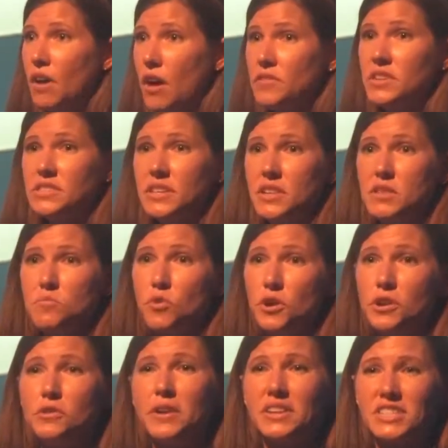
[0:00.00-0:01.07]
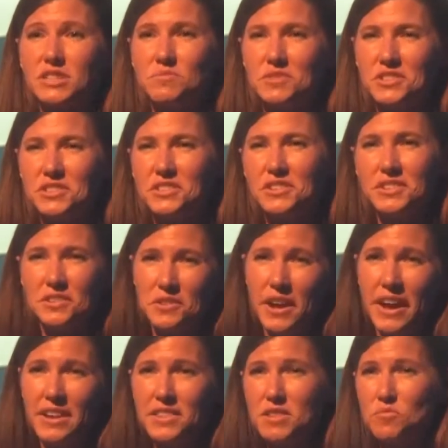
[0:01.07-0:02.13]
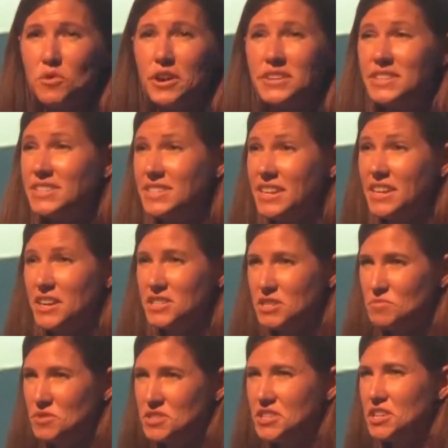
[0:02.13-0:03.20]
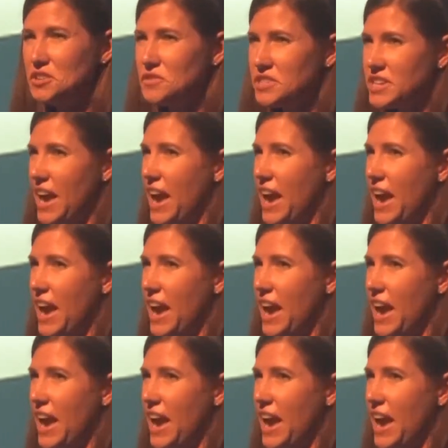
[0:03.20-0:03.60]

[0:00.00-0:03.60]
Obviously, the more new customers you get, the more existing customers that you